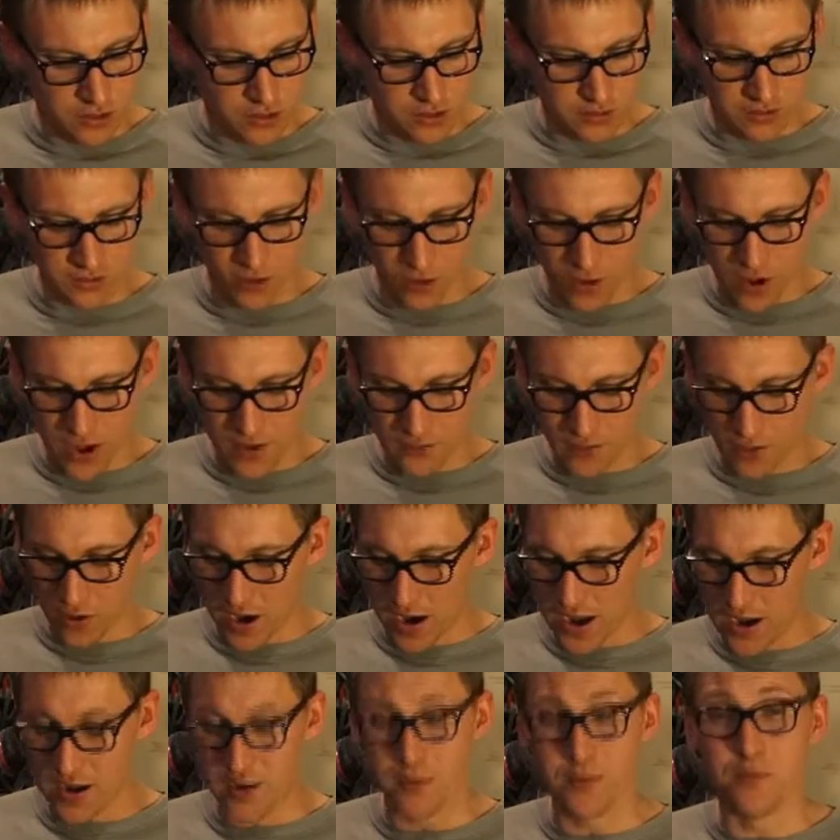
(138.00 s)
So after I
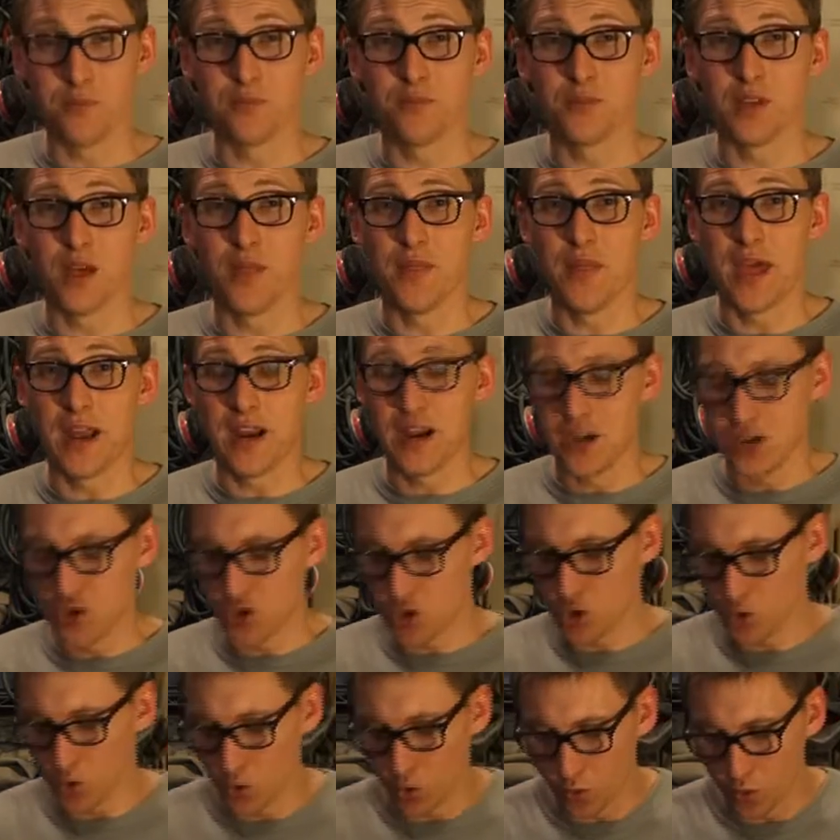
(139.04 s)
had done that
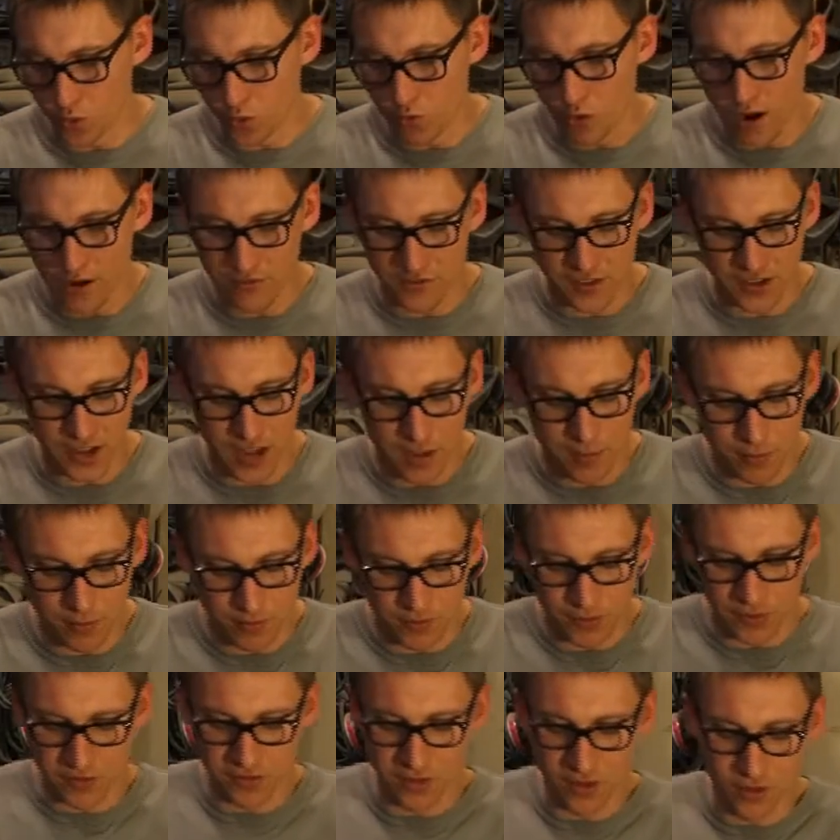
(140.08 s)
initial roughing up of
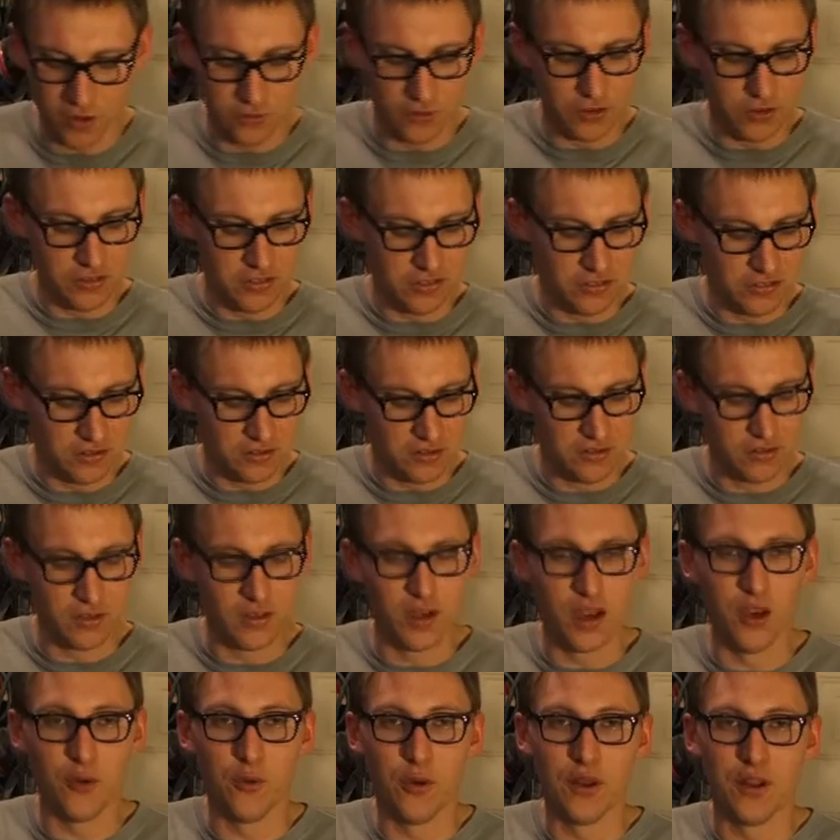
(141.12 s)
the surface,
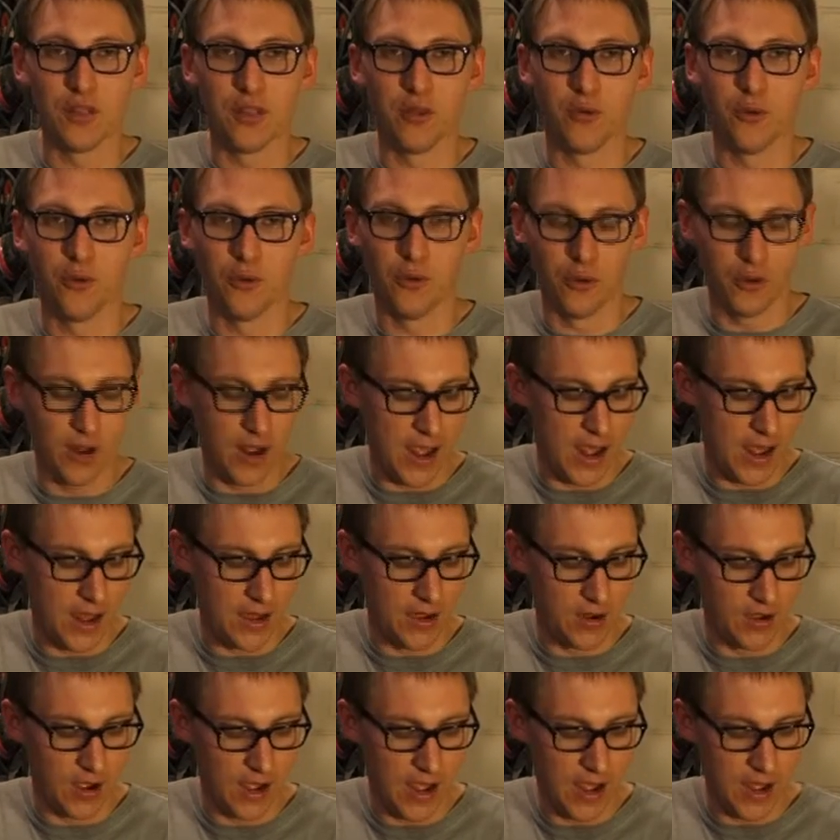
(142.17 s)
I went through
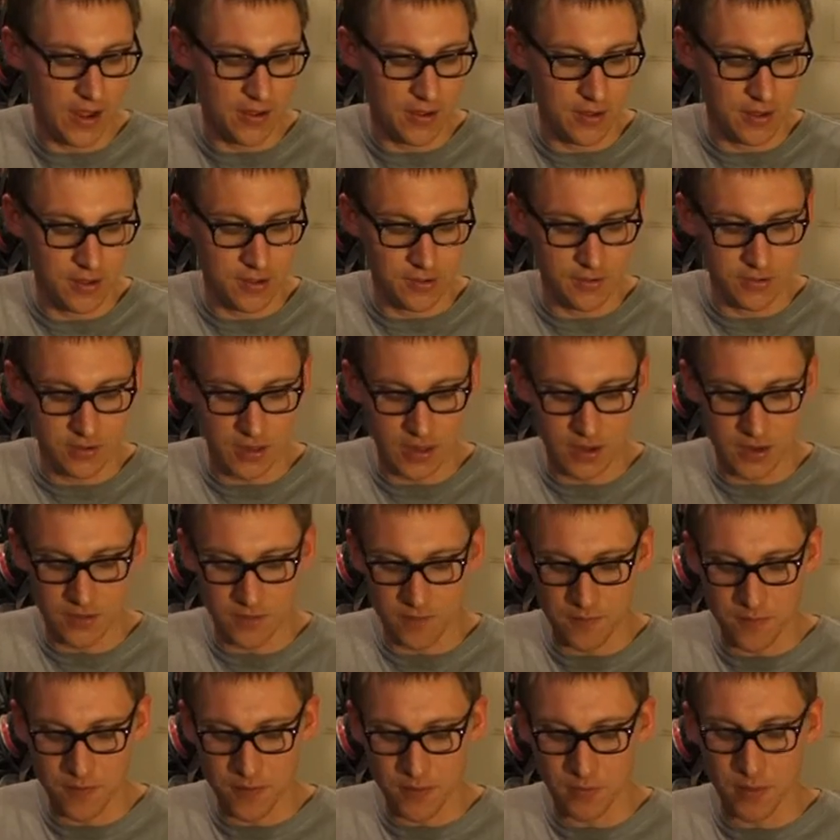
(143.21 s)
and I did
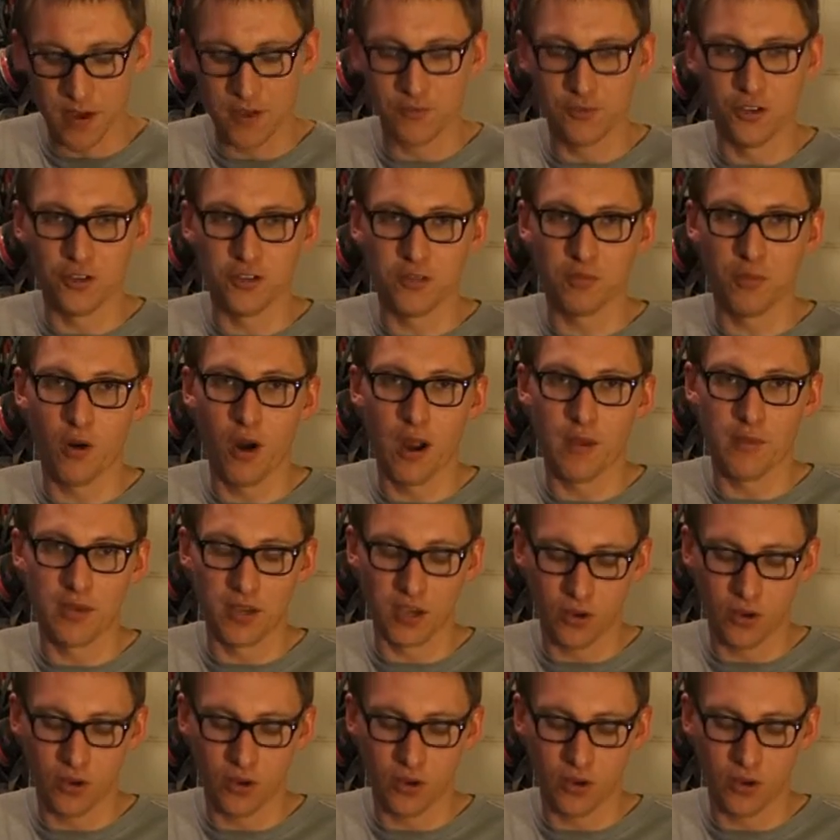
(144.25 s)
my first priming